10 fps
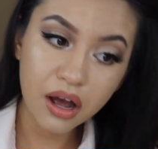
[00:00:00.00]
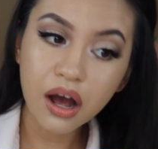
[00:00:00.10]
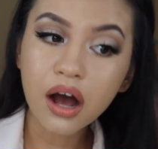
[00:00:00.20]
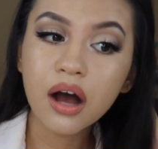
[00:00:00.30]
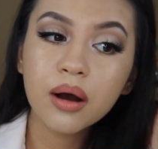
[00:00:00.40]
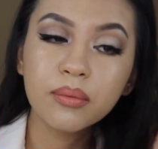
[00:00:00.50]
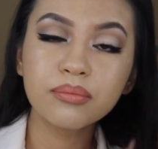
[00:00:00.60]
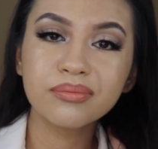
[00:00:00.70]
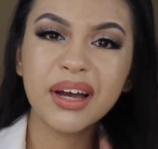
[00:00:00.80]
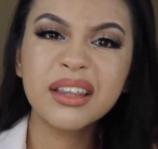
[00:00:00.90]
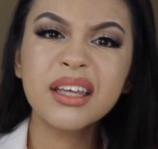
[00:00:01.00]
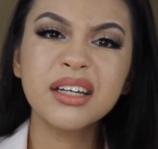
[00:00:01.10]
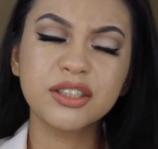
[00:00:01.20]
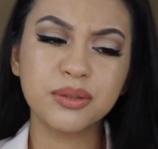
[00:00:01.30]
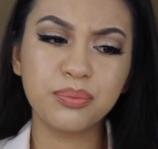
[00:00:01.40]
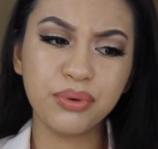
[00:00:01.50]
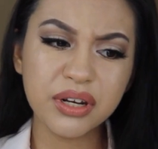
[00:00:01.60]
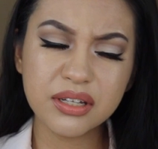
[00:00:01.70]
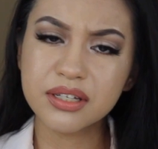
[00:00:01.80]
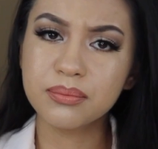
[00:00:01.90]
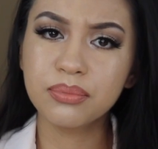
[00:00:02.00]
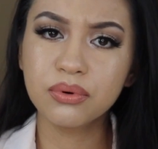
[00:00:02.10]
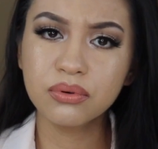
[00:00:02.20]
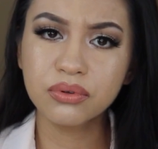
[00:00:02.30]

I think it's pretty simple,